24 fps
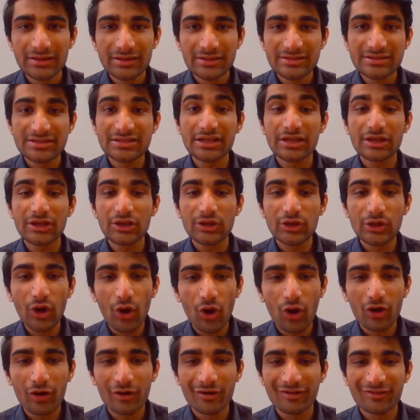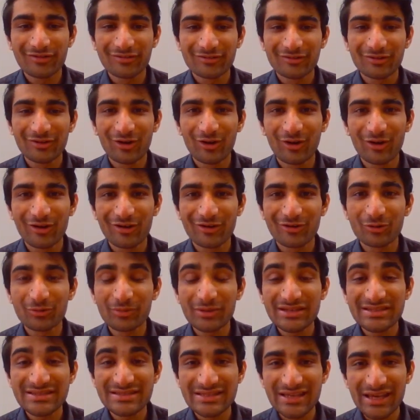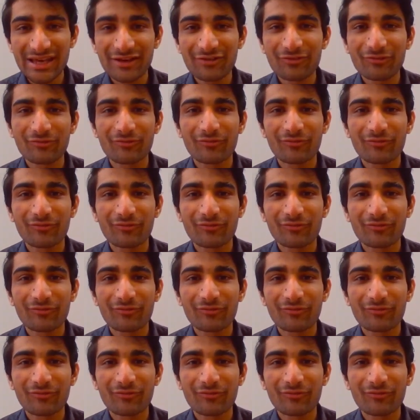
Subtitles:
secured or to be safe